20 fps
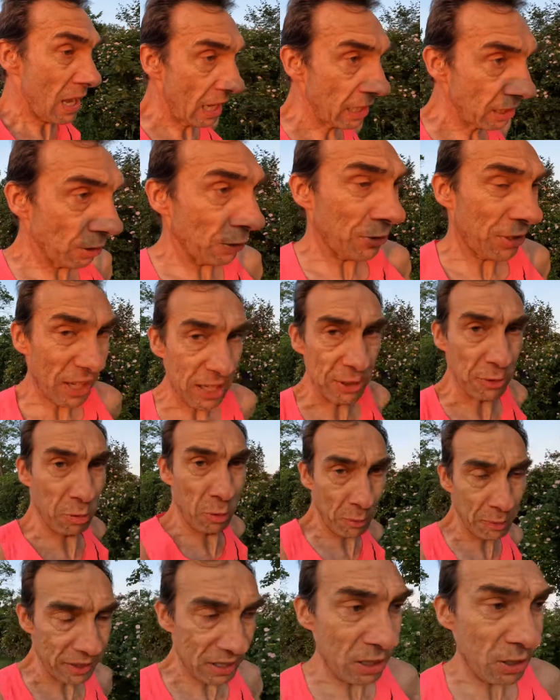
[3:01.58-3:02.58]
Adios 8s
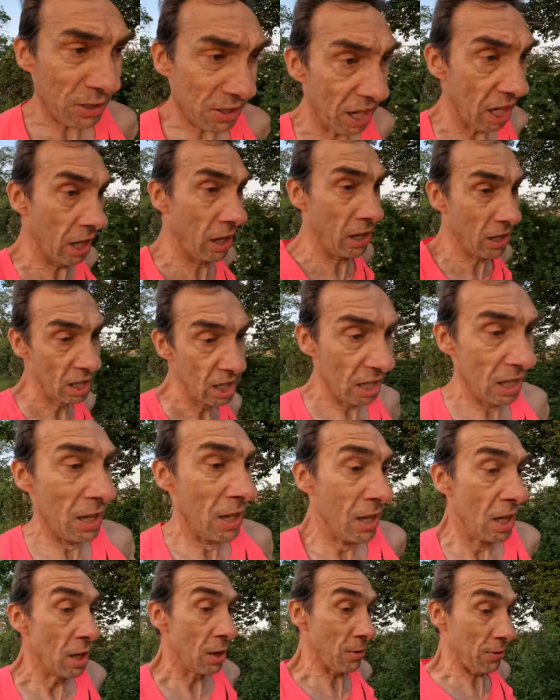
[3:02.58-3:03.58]
would be good
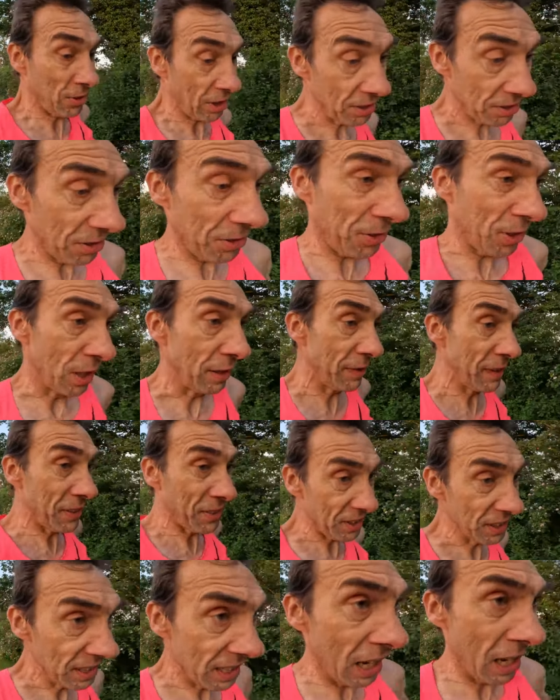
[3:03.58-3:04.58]
on such a
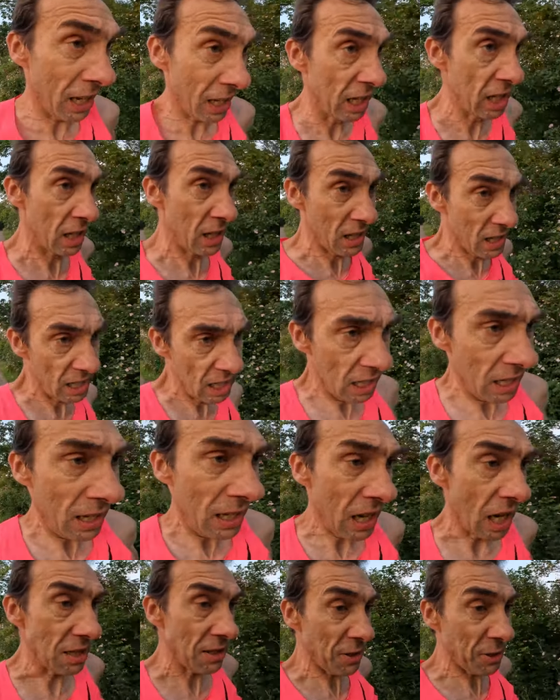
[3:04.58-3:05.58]
surface. And
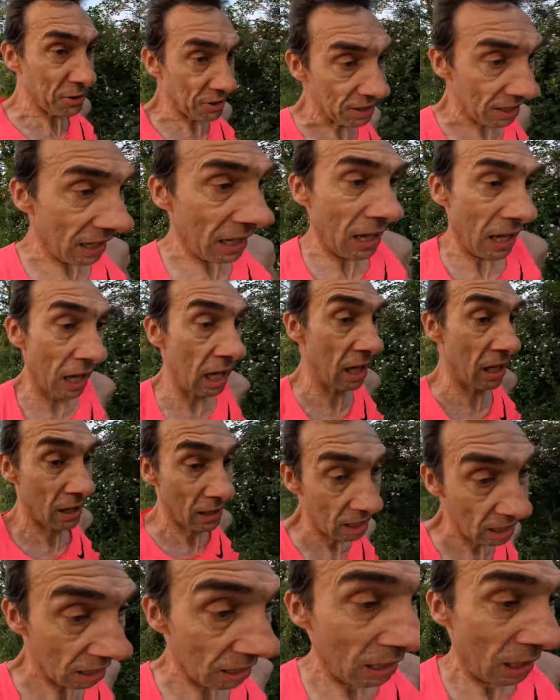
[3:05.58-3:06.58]
yeah, just
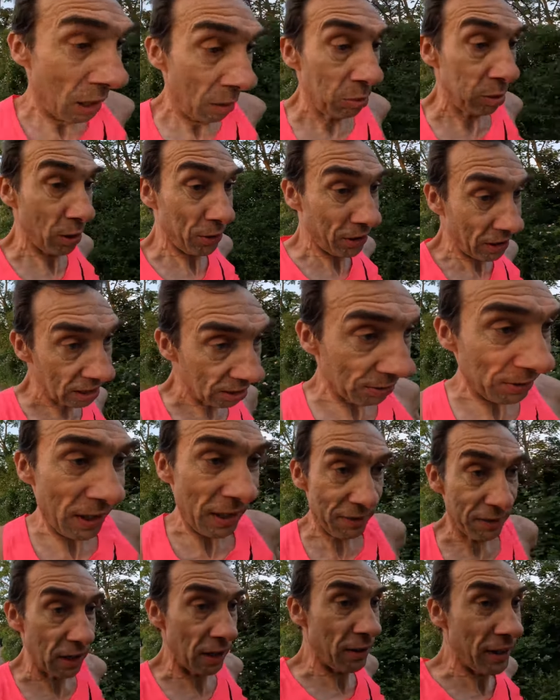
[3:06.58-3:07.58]
plodding along,
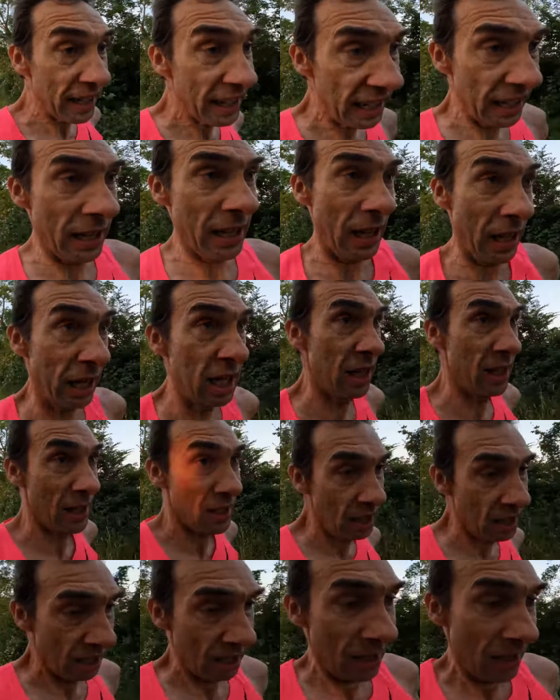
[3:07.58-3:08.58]
they feel all right.
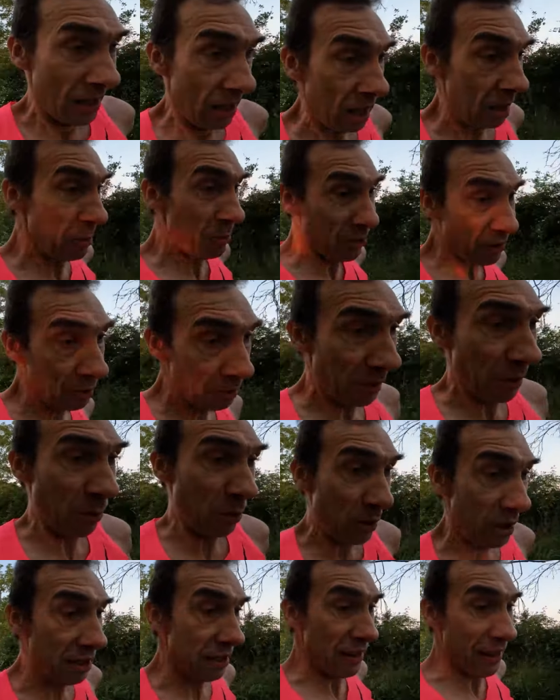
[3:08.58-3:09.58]
I'm feeling a
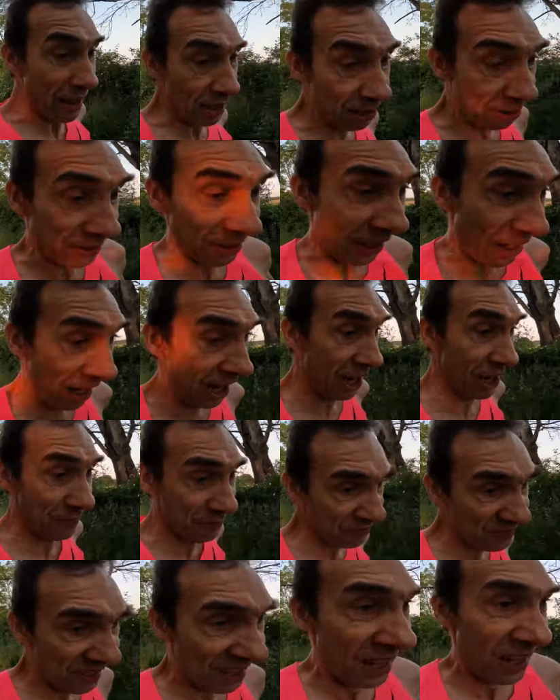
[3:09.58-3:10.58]
bit weary though. So
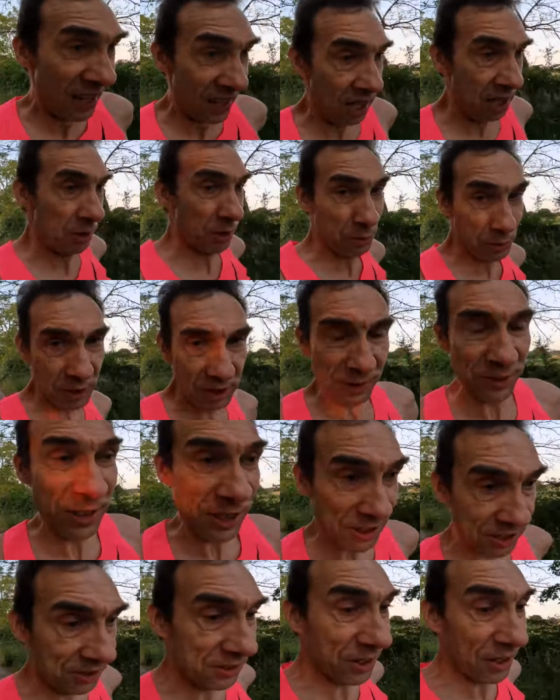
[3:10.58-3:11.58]
one of those
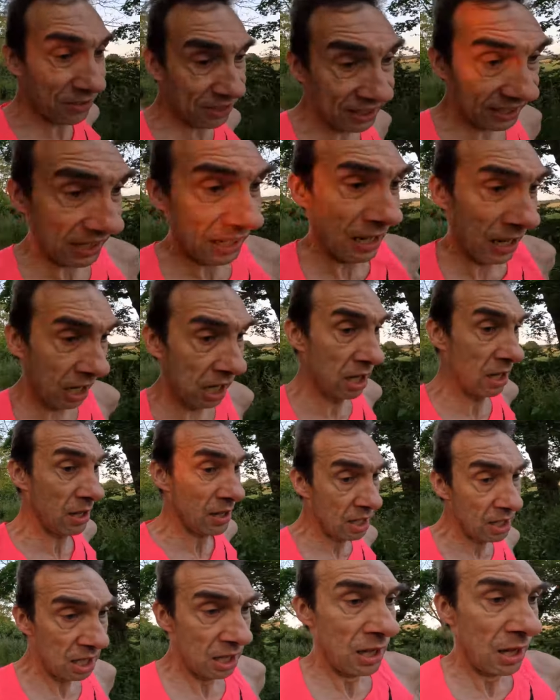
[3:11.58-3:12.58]
sessions, I think,
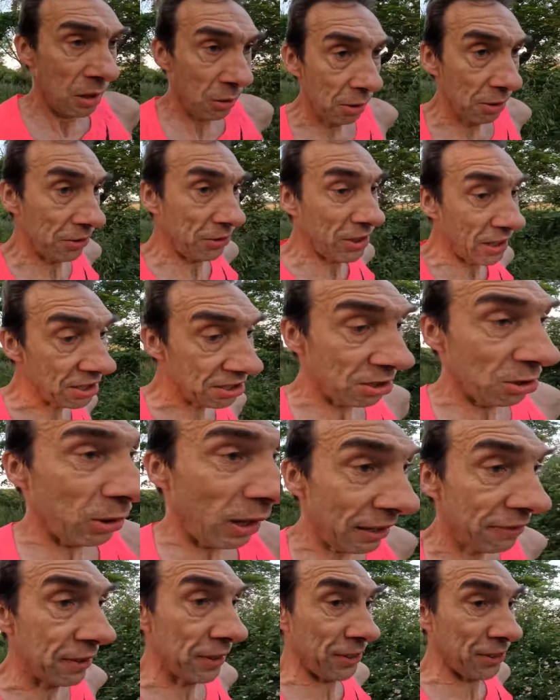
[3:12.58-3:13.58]
once the
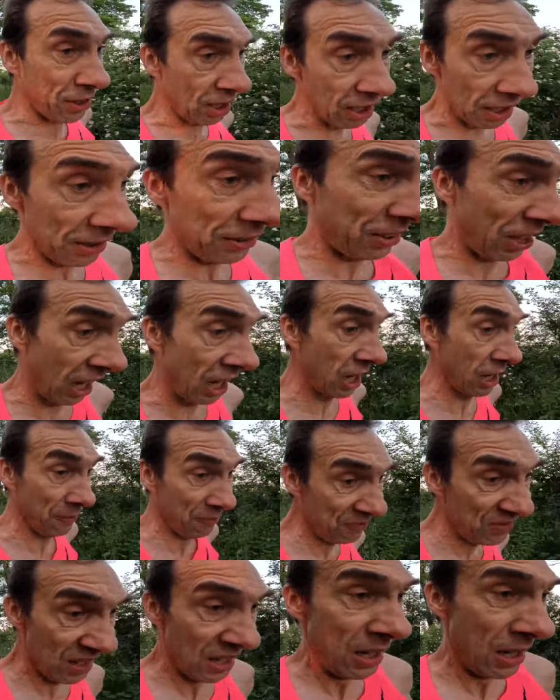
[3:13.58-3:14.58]
actual effort starts,
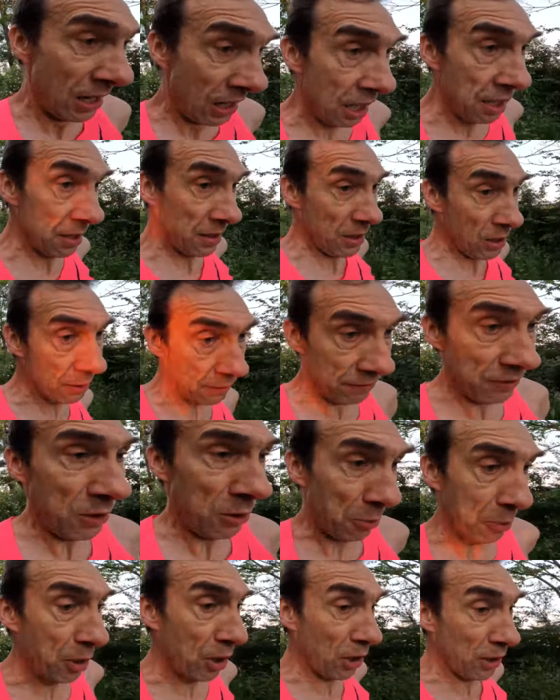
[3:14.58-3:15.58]
then hopefully
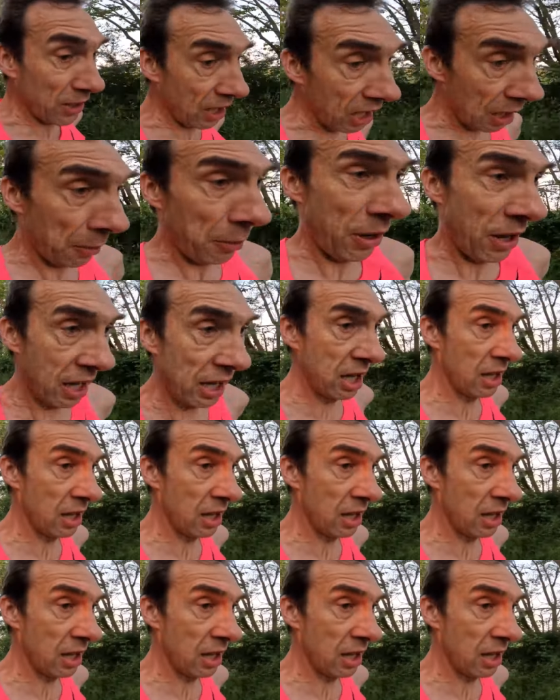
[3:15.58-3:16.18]
you perk up.